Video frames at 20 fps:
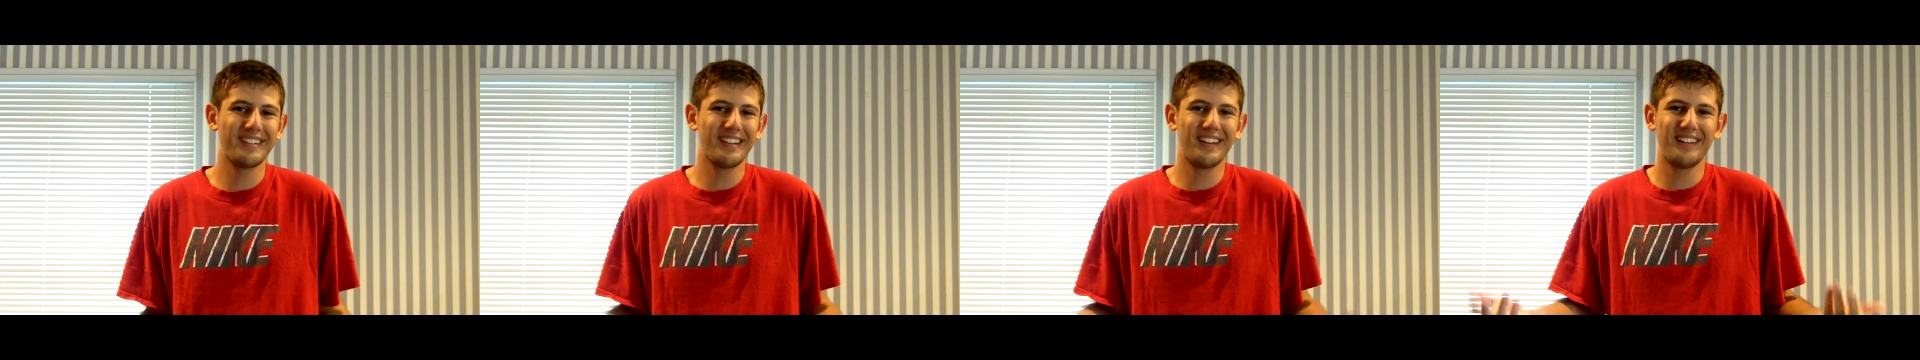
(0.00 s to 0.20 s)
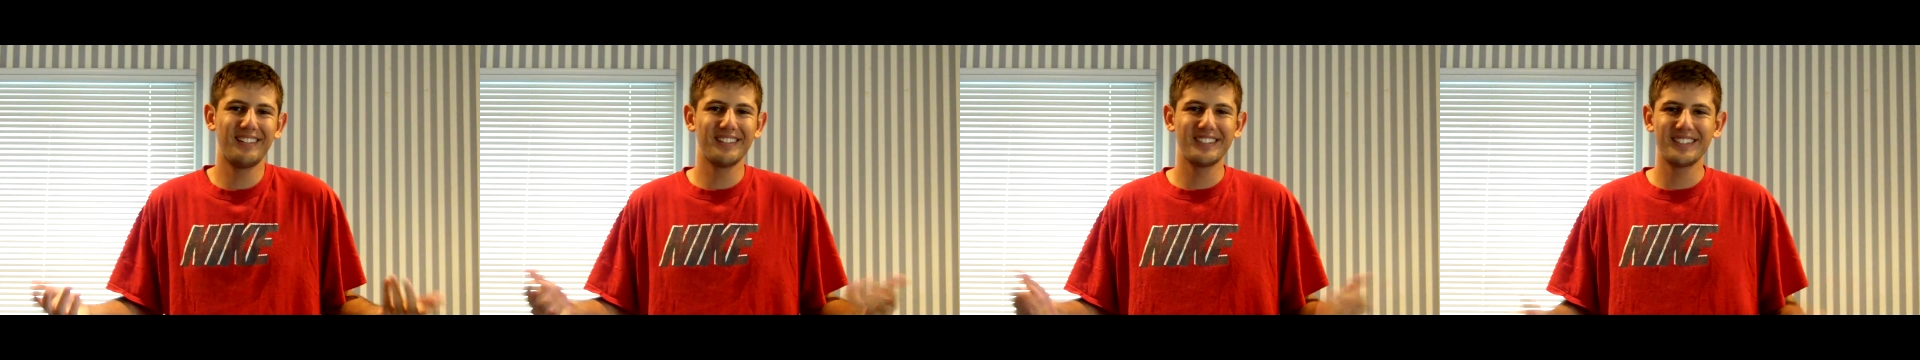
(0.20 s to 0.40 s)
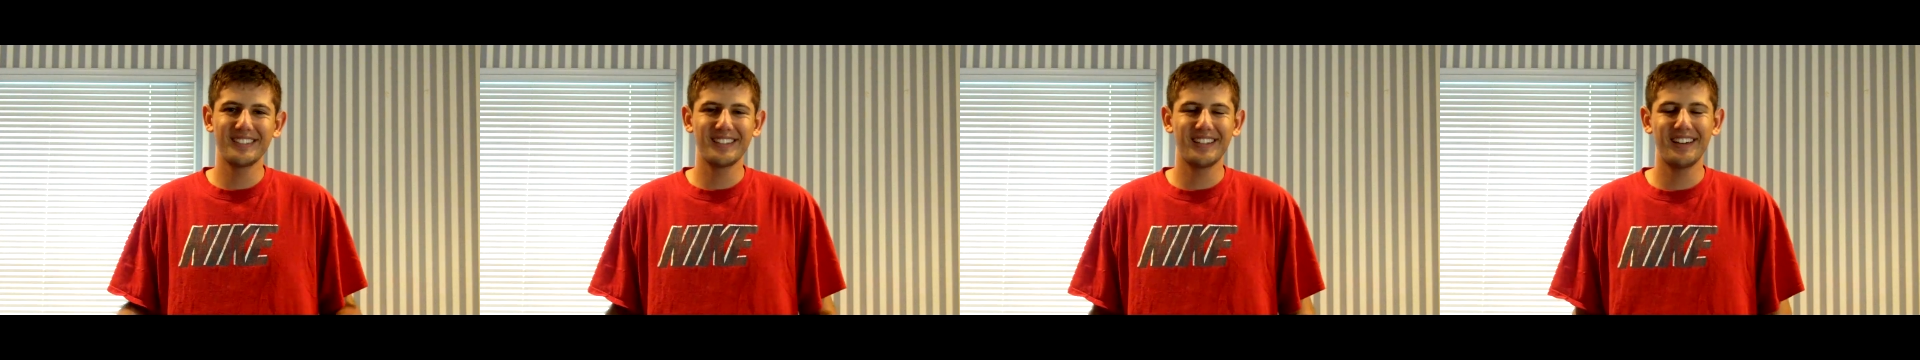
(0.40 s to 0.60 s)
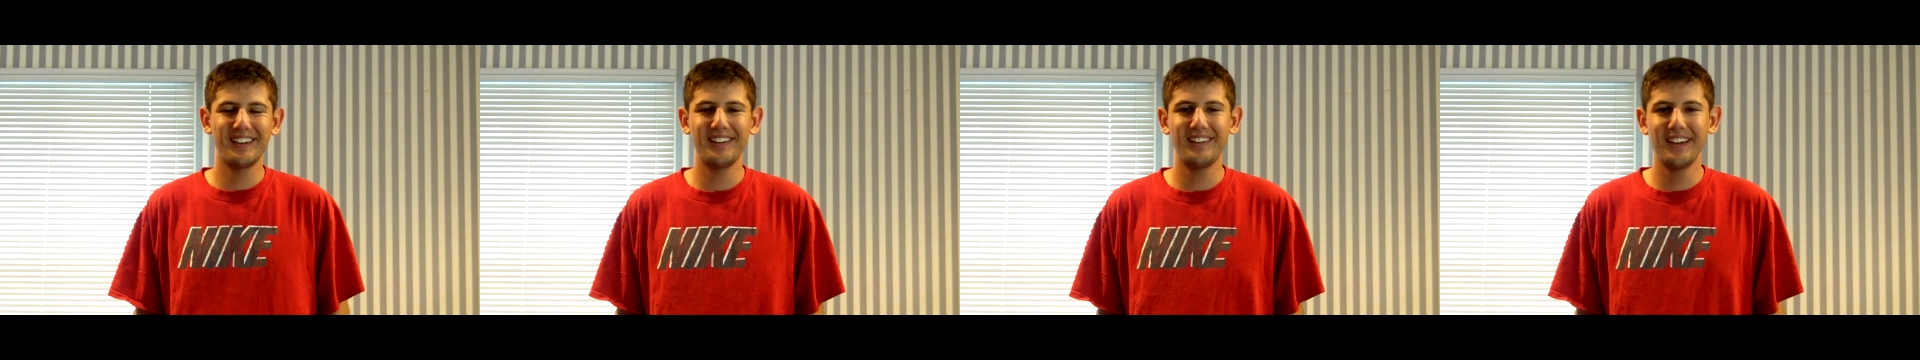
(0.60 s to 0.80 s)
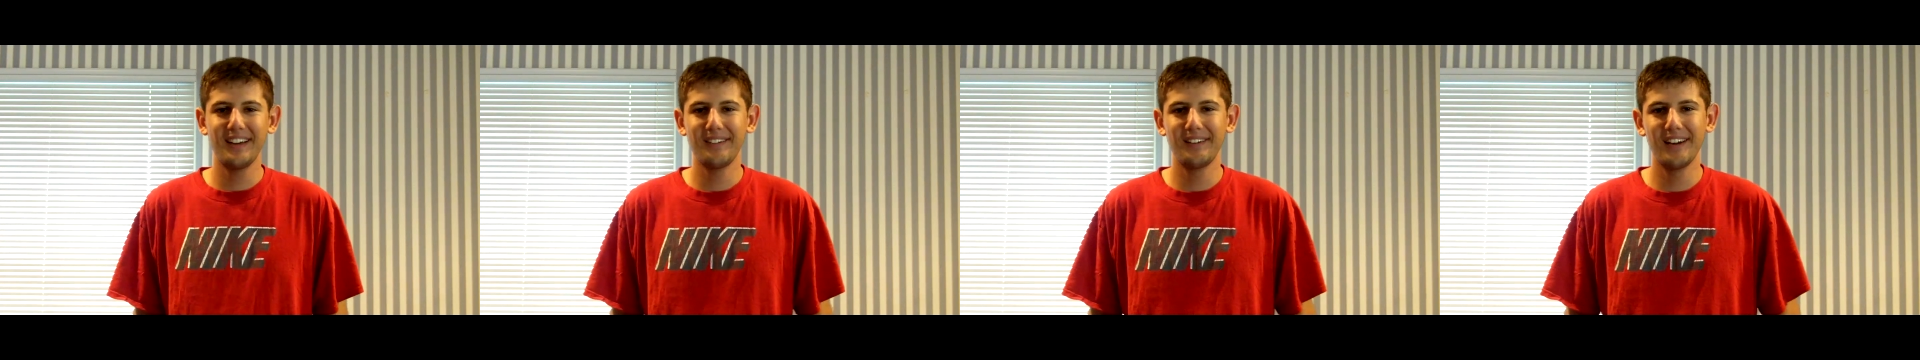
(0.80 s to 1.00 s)
and I was just like,
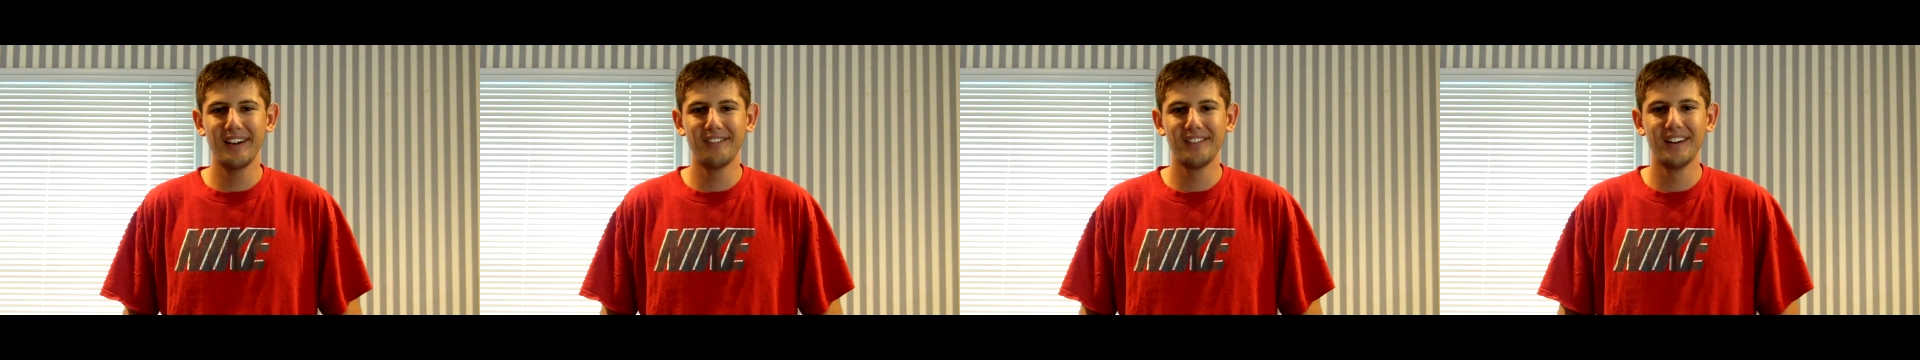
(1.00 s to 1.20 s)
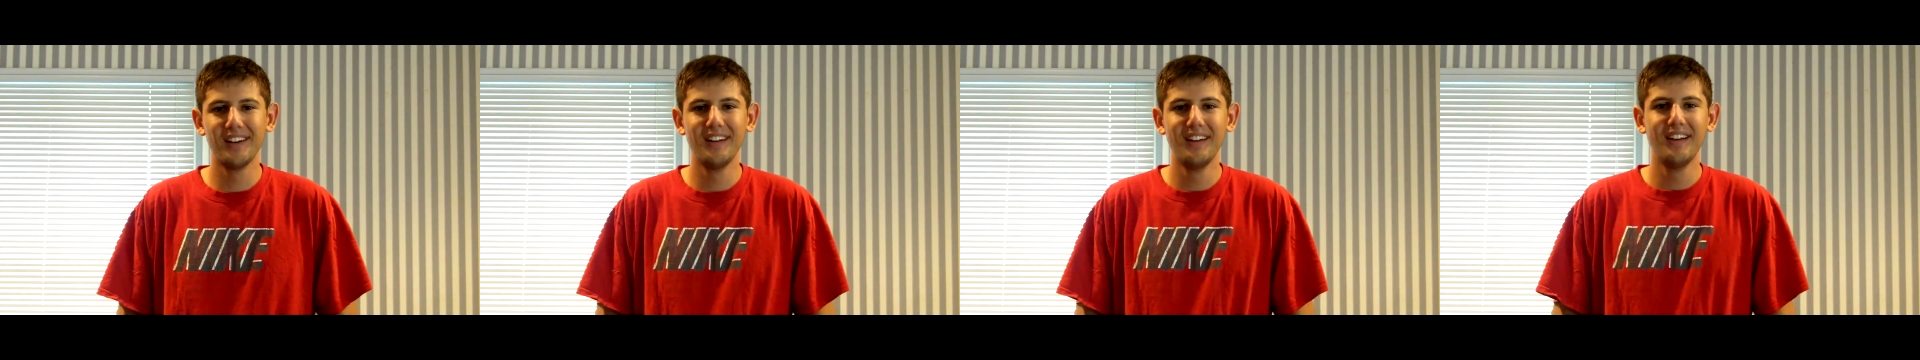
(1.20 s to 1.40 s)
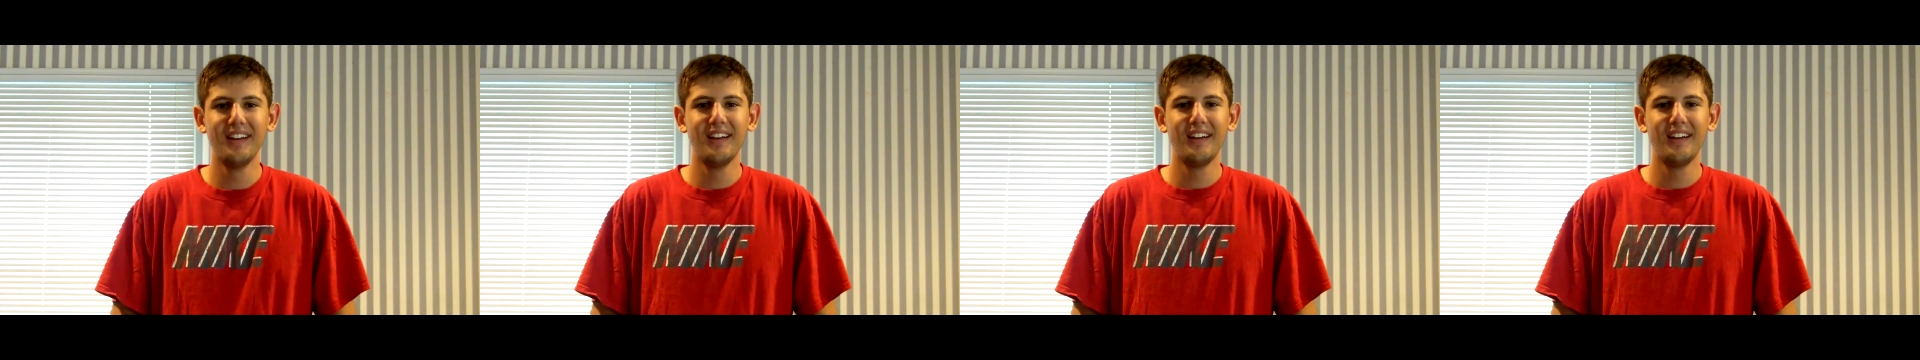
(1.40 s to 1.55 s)
okay, whatever.